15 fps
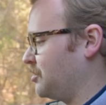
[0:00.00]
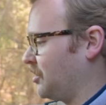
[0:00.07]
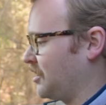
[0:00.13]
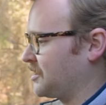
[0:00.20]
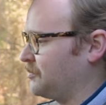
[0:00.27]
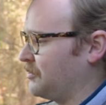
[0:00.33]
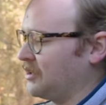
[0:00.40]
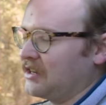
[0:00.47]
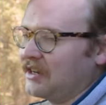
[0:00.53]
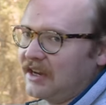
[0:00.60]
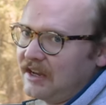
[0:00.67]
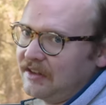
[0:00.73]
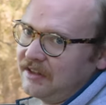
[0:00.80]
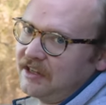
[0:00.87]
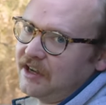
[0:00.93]
adjustment
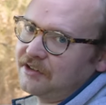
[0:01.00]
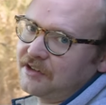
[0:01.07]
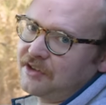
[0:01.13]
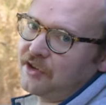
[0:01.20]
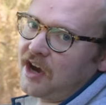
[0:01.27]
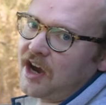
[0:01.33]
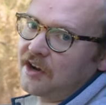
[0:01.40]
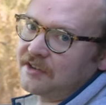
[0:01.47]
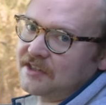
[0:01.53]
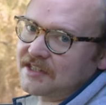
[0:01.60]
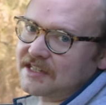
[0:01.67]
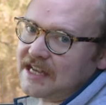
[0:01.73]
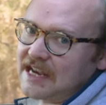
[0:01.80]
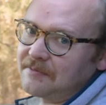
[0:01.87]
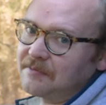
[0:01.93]
in the under thigh on the
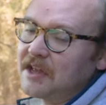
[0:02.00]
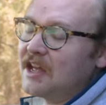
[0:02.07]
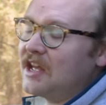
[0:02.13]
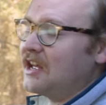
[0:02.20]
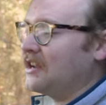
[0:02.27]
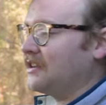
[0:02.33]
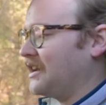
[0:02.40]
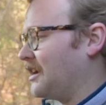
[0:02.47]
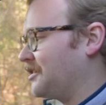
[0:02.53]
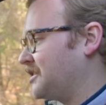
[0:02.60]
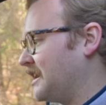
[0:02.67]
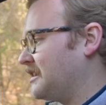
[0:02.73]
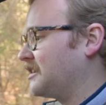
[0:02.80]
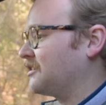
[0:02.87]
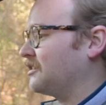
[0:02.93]
seat. Now,
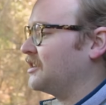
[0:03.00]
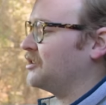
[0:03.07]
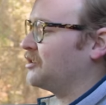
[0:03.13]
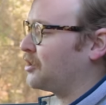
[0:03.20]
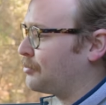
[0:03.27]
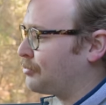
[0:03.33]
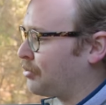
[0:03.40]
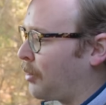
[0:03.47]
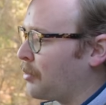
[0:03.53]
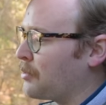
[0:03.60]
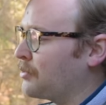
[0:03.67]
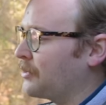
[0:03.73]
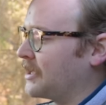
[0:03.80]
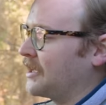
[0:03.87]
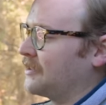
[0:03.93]
technically, you could
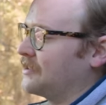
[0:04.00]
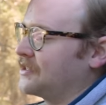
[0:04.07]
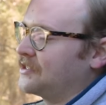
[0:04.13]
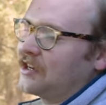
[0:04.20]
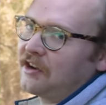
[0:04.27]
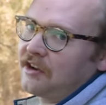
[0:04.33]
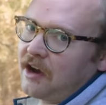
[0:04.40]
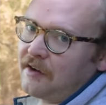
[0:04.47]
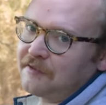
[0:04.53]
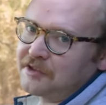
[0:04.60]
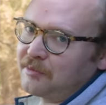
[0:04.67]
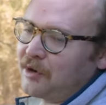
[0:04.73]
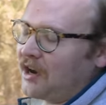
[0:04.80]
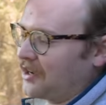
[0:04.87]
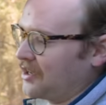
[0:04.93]
probably get this done
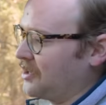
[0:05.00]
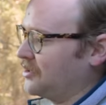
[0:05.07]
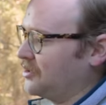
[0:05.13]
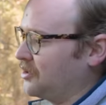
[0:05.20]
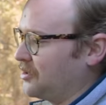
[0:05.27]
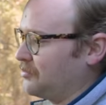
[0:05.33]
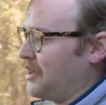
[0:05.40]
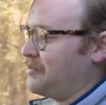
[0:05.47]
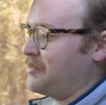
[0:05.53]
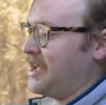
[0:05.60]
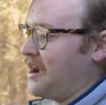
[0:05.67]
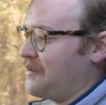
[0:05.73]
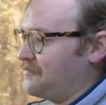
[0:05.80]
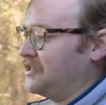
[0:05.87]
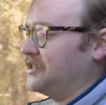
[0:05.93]
aftermarket. You could maybe
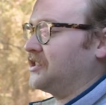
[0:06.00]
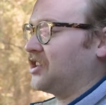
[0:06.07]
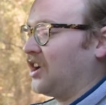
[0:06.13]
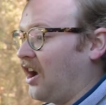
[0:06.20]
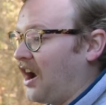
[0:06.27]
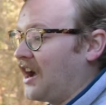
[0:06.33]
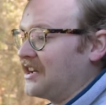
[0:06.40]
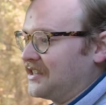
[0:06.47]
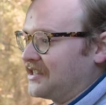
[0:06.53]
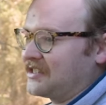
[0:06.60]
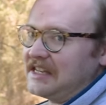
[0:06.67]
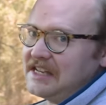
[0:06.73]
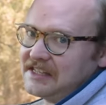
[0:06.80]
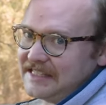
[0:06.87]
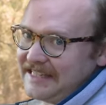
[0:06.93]
have the entire
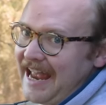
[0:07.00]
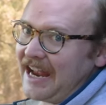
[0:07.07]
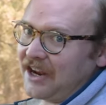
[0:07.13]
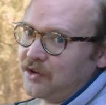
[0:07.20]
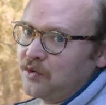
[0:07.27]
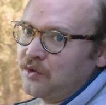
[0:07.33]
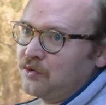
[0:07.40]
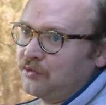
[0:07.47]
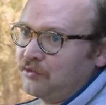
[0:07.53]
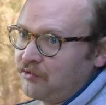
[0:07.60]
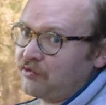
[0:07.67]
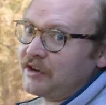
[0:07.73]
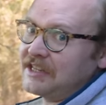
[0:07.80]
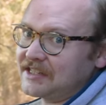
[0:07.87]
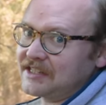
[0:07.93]
seat's angle
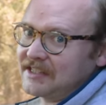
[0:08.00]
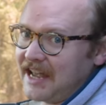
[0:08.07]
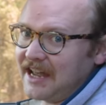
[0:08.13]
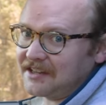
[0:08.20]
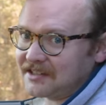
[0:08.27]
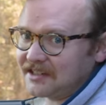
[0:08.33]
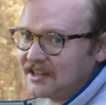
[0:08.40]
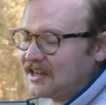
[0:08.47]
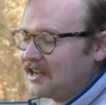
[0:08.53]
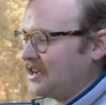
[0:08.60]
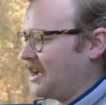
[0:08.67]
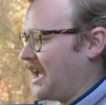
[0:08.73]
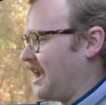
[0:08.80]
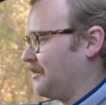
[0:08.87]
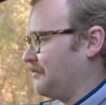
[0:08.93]
reset
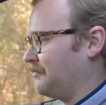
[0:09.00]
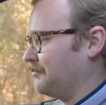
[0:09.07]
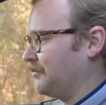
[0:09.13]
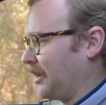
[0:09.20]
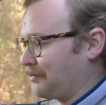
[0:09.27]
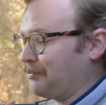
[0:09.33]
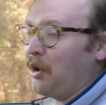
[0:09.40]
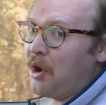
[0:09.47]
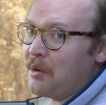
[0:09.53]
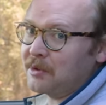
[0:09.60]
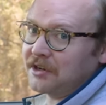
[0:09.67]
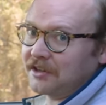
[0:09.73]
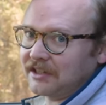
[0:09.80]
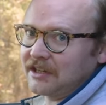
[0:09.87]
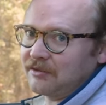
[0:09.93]
and like
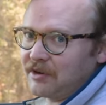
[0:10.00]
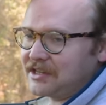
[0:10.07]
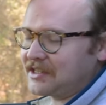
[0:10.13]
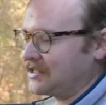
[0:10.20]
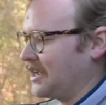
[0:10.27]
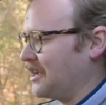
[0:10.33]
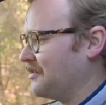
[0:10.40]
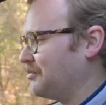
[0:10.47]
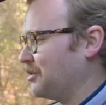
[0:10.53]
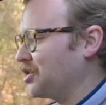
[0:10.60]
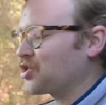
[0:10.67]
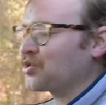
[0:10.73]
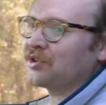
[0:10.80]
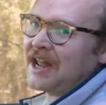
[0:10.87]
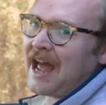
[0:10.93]
permanently reset, but
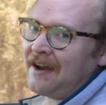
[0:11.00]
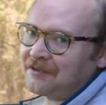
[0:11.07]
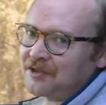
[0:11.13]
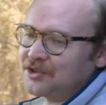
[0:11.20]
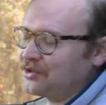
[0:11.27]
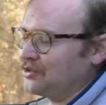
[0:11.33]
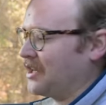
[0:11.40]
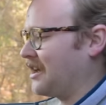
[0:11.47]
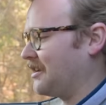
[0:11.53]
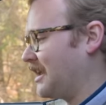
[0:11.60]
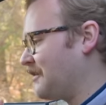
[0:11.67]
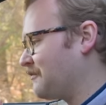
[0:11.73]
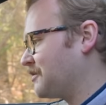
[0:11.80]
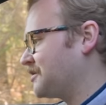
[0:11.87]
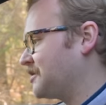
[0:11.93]
you shouldn't have to do that.
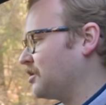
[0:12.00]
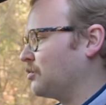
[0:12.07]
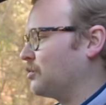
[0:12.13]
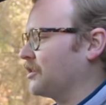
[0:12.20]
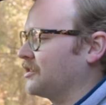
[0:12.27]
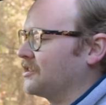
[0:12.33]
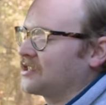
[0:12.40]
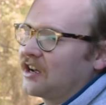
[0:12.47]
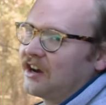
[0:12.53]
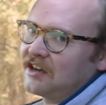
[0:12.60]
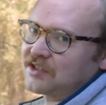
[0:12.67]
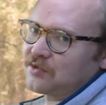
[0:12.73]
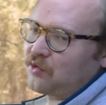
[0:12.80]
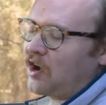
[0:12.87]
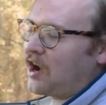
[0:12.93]
Every single one of this
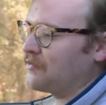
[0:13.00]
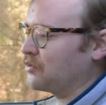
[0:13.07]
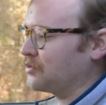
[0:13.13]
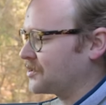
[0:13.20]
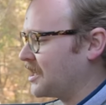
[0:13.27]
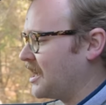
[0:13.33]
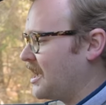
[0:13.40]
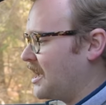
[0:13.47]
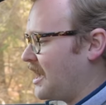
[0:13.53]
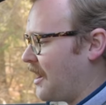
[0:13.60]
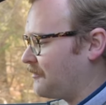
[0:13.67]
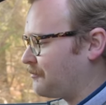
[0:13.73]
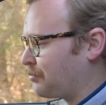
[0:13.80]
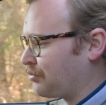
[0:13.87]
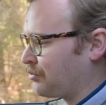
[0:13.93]
car's rivals
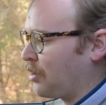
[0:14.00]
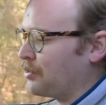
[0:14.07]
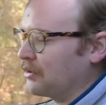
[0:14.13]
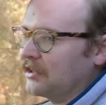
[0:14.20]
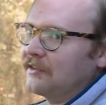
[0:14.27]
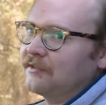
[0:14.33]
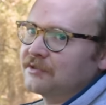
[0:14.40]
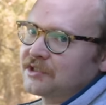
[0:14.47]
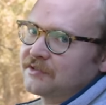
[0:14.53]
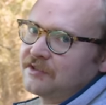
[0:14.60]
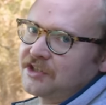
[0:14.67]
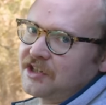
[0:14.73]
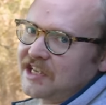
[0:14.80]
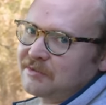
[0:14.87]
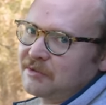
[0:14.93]
have proper levels of
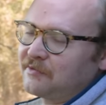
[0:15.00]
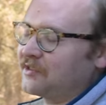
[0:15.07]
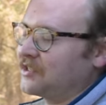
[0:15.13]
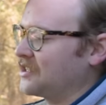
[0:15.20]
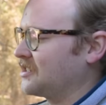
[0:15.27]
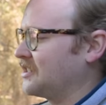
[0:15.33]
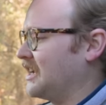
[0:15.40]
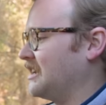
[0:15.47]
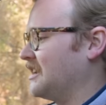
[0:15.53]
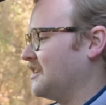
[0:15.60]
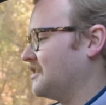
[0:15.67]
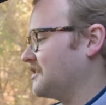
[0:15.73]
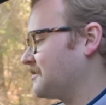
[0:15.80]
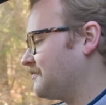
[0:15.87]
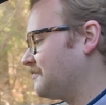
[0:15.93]
adjustment for the seat,
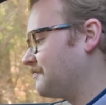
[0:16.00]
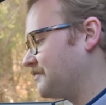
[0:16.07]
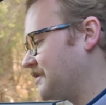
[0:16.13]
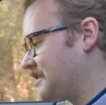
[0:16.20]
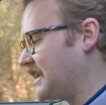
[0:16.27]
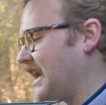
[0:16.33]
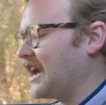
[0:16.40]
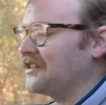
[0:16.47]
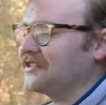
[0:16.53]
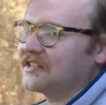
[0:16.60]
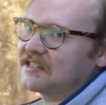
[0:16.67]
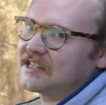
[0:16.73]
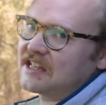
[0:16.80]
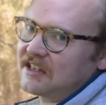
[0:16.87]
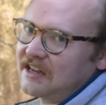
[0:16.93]
and it's sad
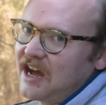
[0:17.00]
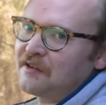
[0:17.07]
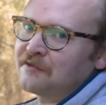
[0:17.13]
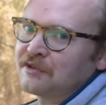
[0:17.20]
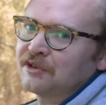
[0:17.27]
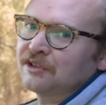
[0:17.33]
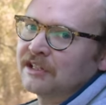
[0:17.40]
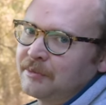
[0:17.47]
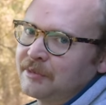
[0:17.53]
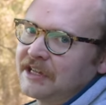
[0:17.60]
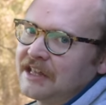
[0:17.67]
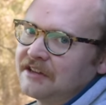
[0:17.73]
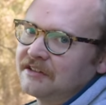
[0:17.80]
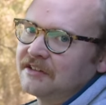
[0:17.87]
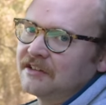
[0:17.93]
to see that Alfa
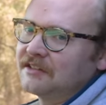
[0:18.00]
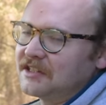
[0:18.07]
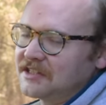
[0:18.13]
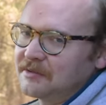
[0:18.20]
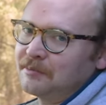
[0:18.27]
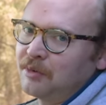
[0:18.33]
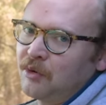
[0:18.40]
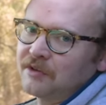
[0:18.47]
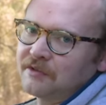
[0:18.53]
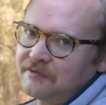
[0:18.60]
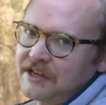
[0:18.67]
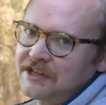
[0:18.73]
eliminated this important